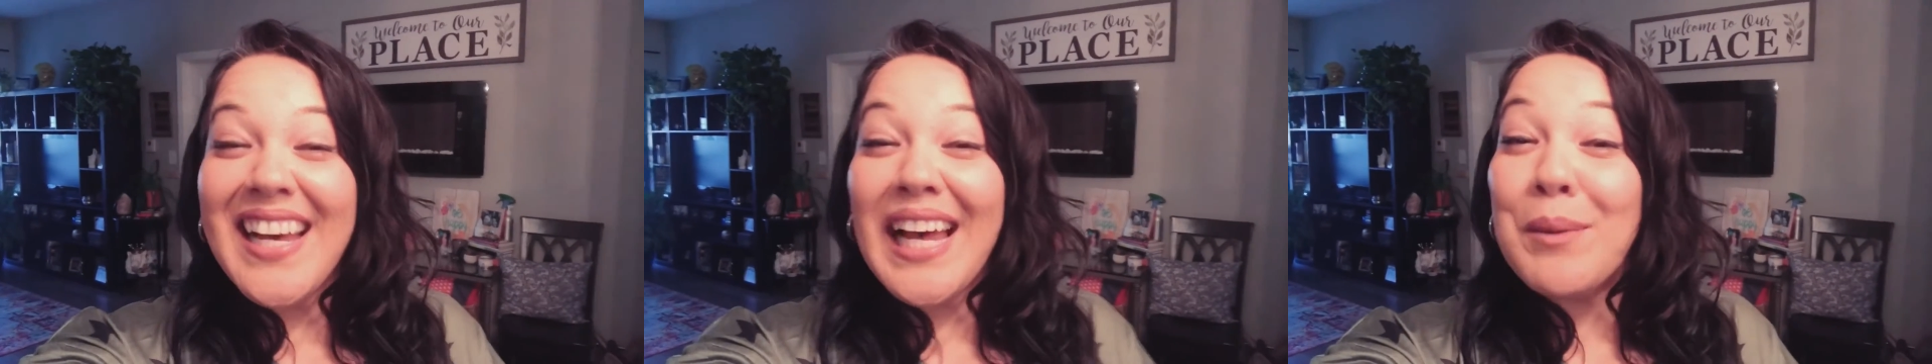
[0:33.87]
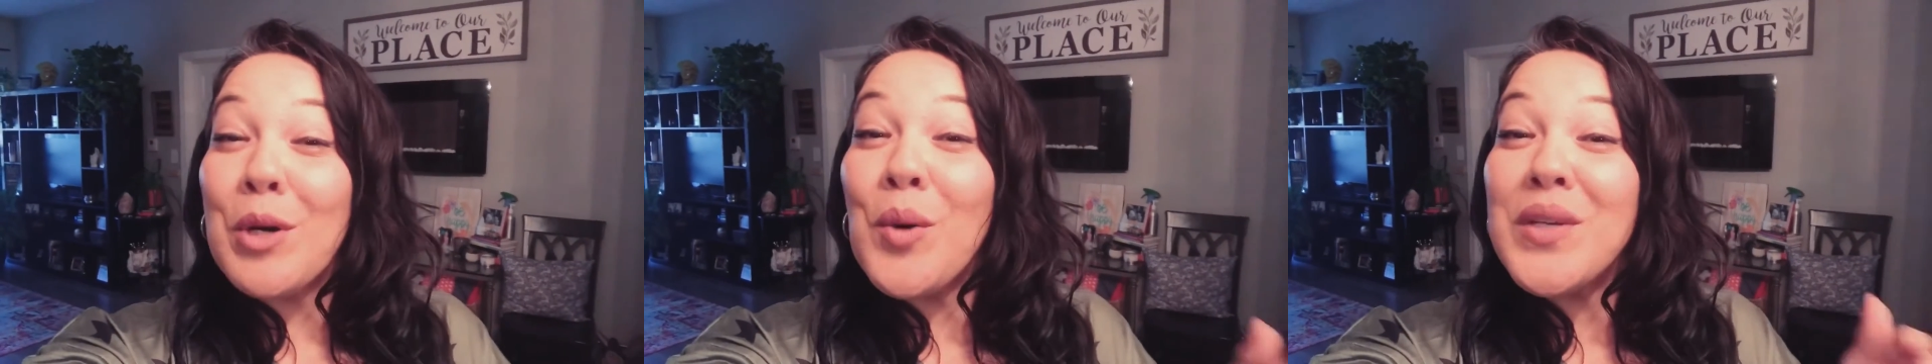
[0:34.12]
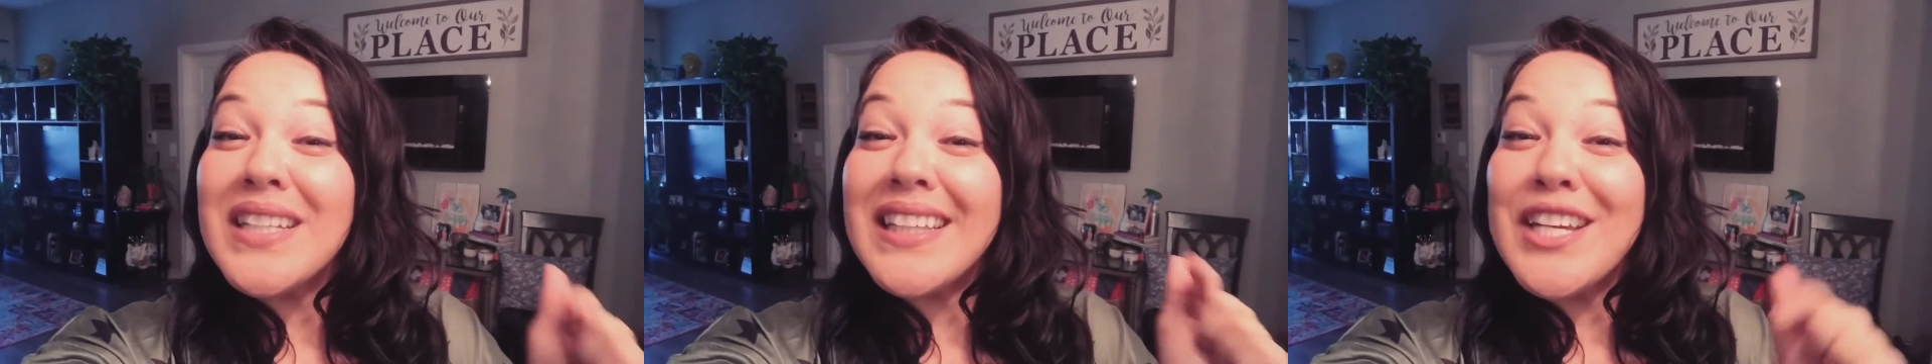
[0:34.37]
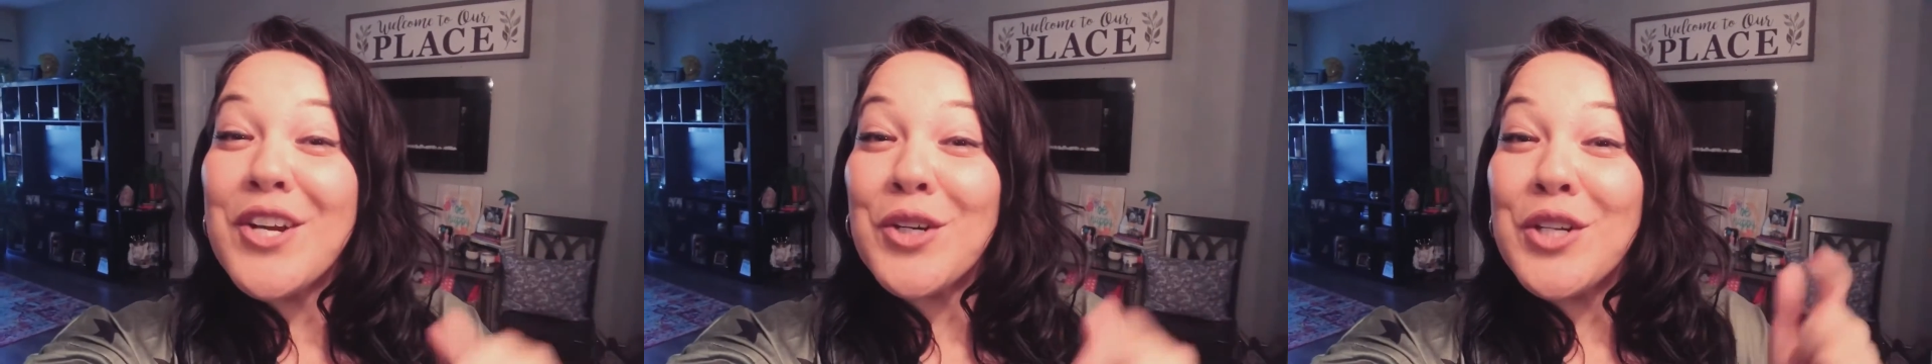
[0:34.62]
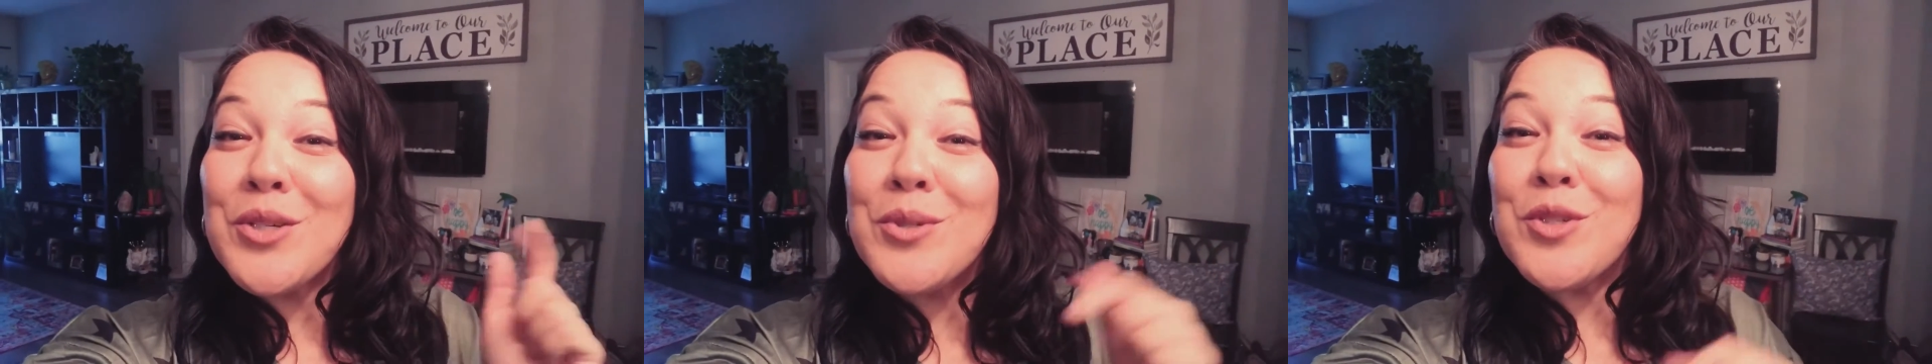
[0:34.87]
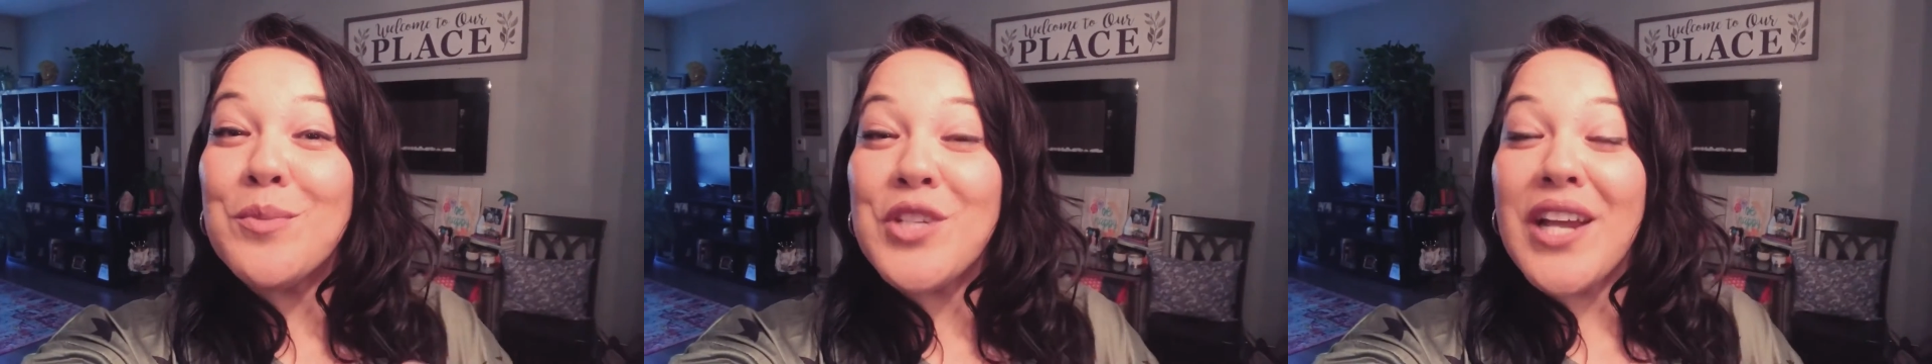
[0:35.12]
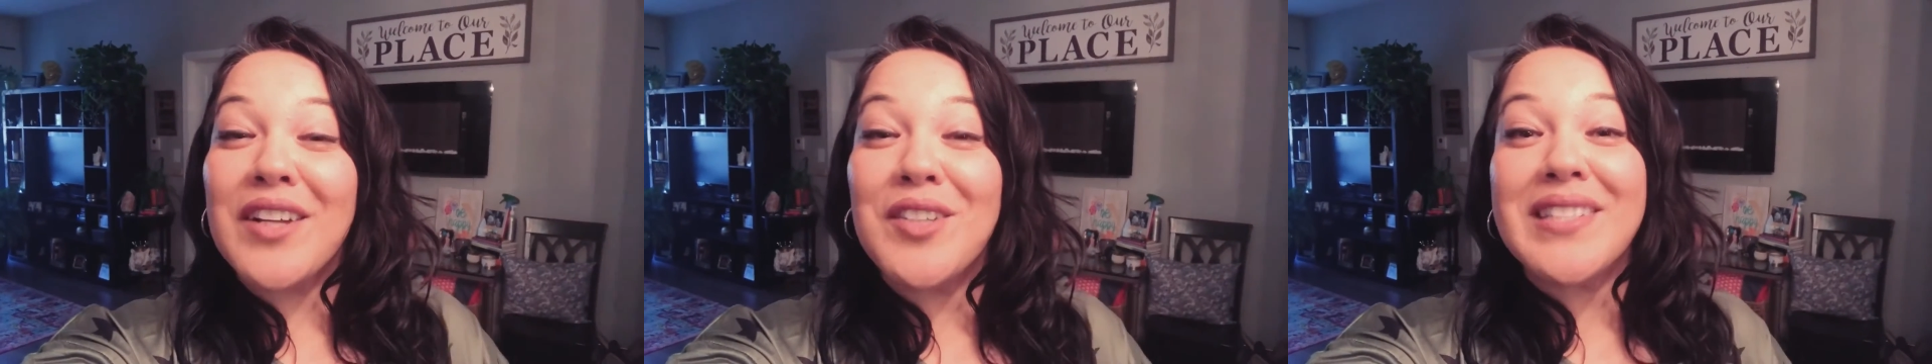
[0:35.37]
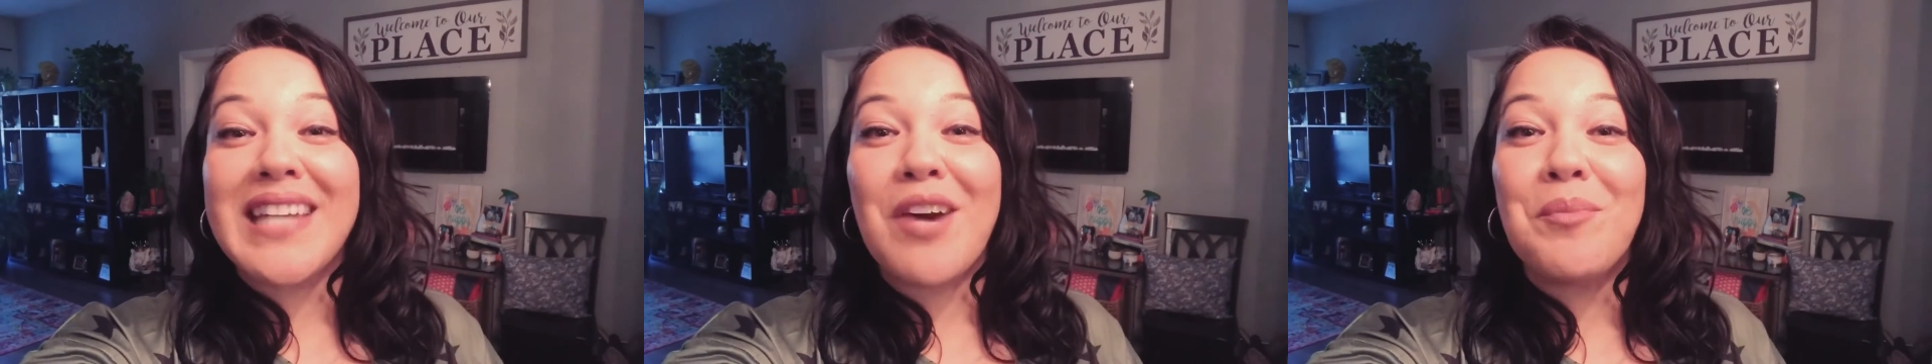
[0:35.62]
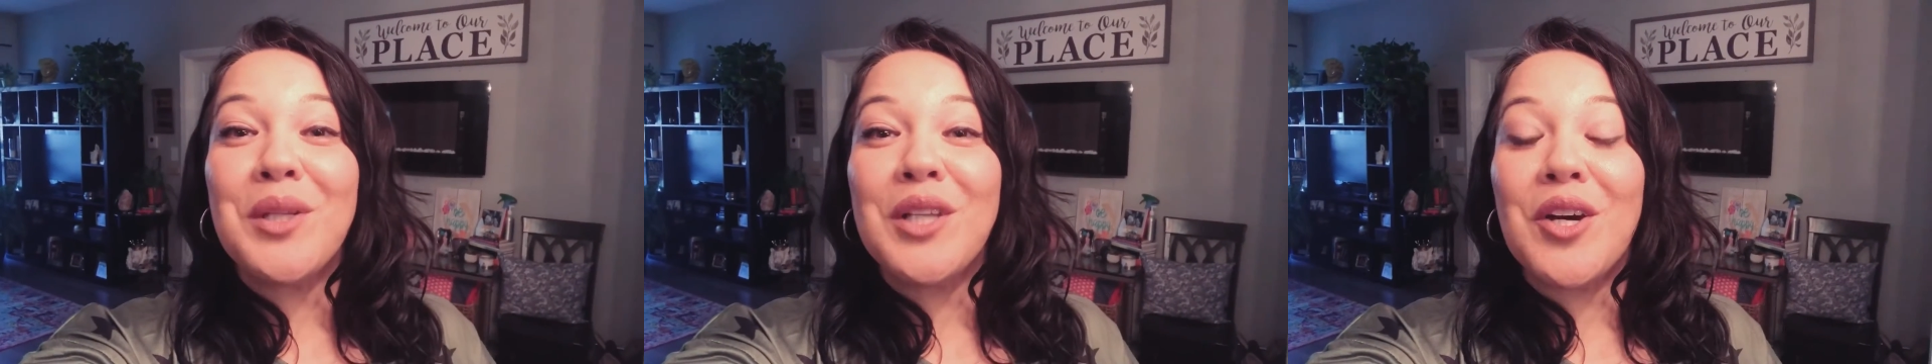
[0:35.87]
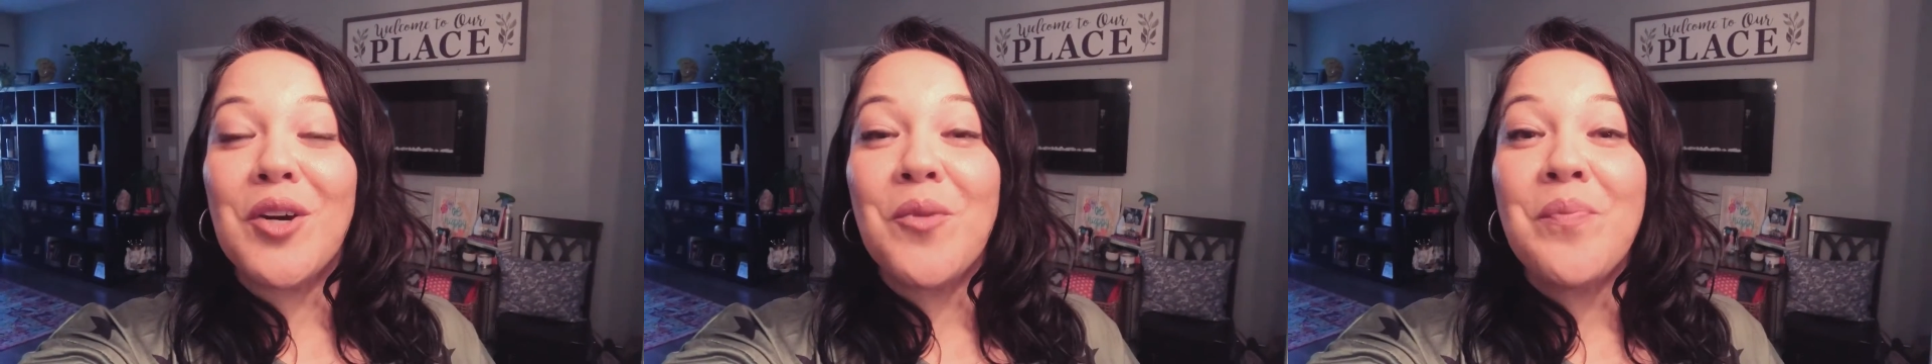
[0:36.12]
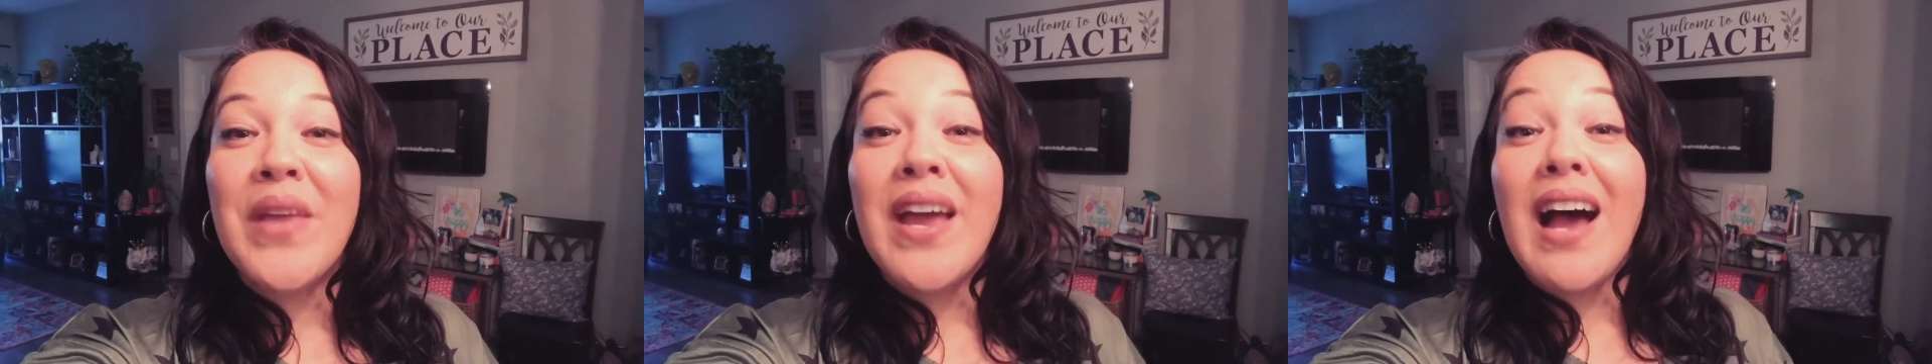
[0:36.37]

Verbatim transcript: I'm going to link her YouTube channel down below.